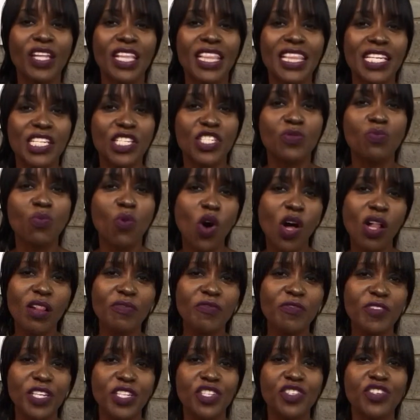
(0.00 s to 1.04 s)
These small
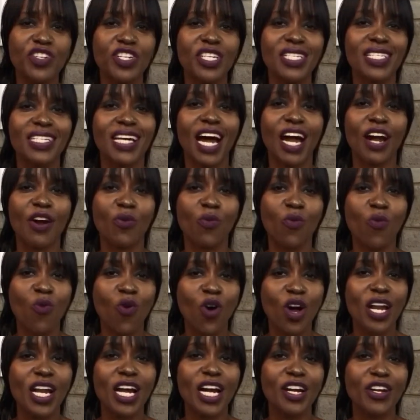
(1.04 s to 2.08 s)
victories are
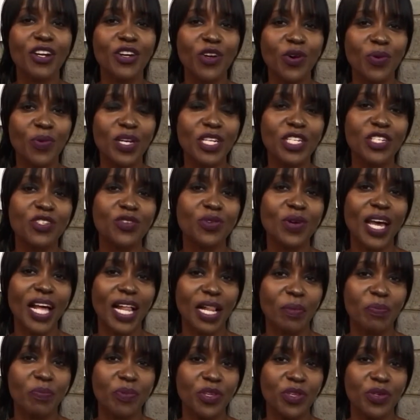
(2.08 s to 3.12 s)
what are going to
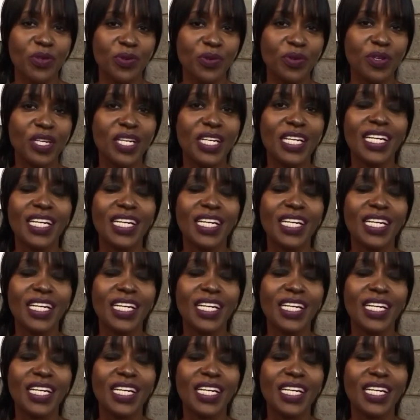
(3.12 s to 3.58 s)
help you